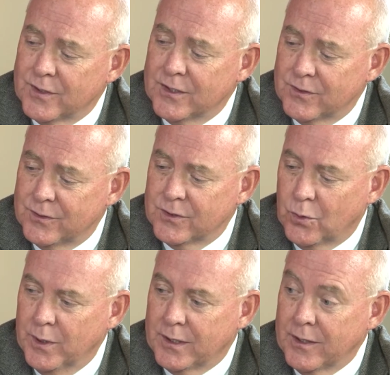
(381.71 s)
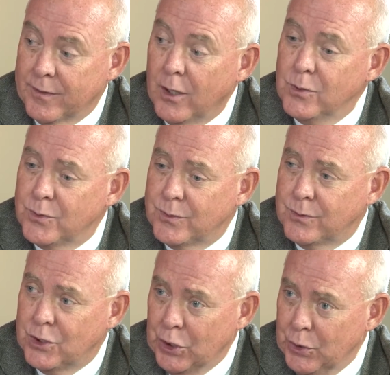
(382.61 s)
sessions just quickly. Those
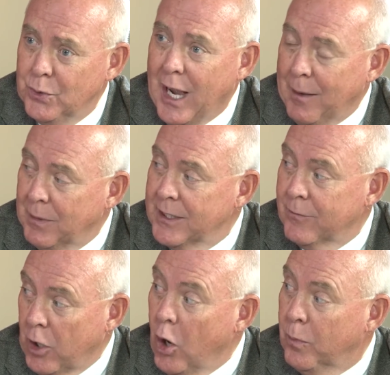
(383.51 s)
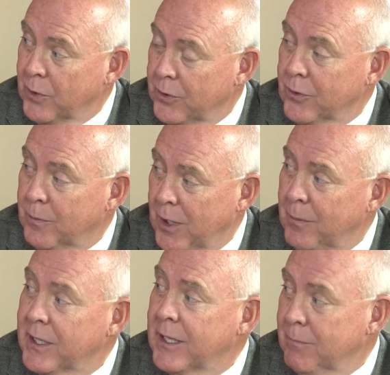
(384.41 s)
two, I believe, are open to the
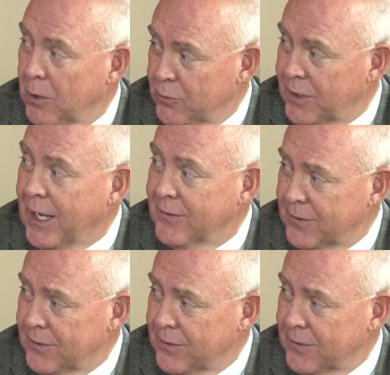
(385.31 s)
public in most cases.